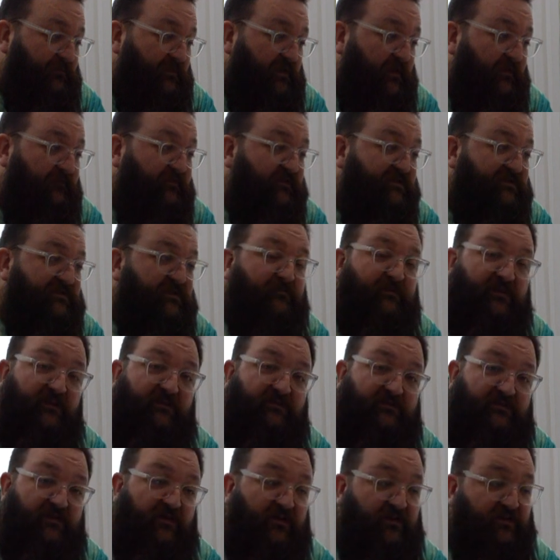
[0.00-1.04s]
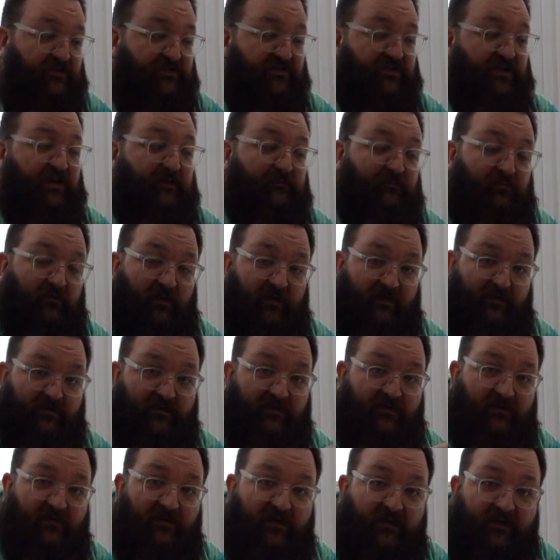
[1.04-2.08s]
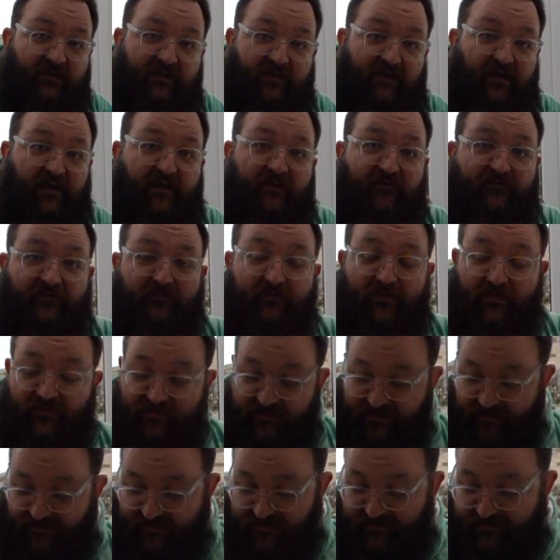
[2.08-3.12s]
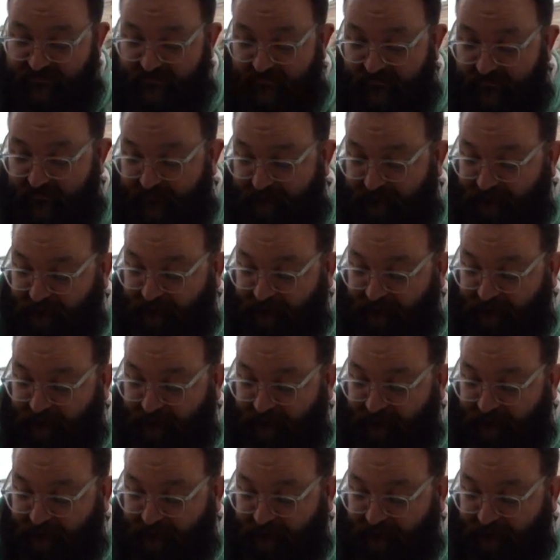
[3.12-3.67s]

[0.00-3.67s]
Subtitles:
If it's something dirt cheap like a Gear for Music guitar,